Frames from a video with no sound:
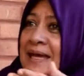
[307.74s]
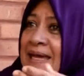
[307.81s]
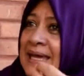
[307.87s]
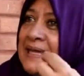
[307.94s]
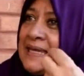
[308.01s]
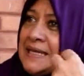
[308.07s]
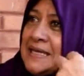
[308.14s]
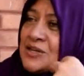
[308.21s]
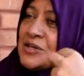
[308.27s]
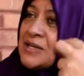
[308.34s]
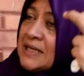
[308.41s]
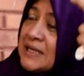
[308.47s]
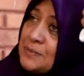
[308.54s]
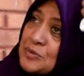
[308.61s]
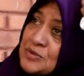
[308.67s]
When I
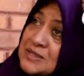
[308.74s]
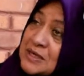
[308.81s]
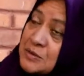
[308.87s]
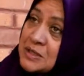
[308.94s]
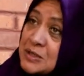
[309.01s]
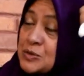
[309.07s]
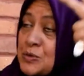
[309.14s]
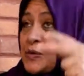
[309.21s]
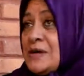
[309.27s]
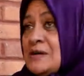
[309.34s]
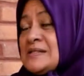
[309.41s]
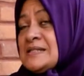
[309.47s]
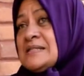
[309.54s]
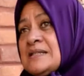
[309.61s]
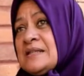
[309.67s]
initially came to Saudi in
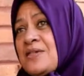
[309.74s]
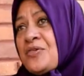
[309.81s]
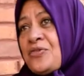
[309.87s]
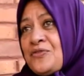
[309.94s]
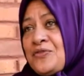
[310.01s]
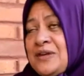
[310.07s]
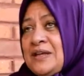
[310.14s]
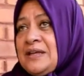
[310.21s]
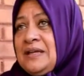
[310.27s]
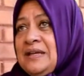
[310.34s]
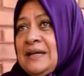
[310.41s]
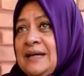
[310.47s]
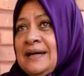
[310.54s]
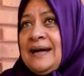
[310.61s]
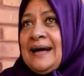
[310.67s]

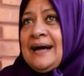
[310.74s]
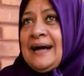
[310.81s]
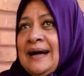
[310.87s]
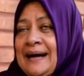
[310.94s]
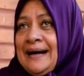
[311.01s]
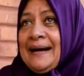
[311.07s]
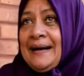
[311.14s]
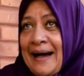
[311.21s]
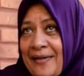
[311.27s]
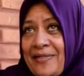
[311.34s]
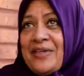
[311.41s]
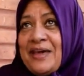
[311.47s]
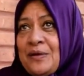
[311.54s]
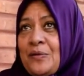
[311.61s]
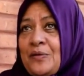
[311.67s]
2003,
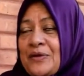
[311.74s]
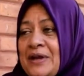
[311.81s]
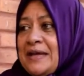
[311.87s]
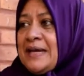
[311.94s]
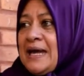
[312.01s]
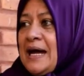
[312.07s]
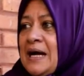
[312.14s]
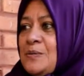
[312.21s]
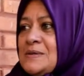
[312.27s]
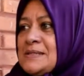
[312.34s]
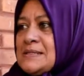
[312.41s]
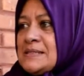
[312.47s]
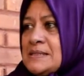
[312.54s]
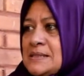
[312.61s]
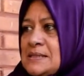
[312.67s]
then already
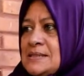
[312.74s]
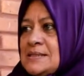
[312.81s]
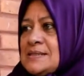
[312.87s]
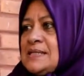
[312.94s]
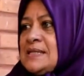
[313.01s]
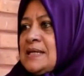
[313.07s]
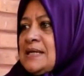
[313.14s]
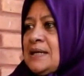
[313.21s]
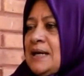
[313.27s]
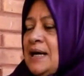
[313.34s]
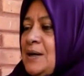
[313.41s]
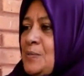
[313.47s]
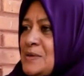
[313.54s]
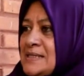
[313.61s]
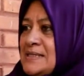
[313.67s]
I was
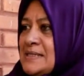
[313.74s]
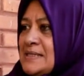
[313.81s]
seeking.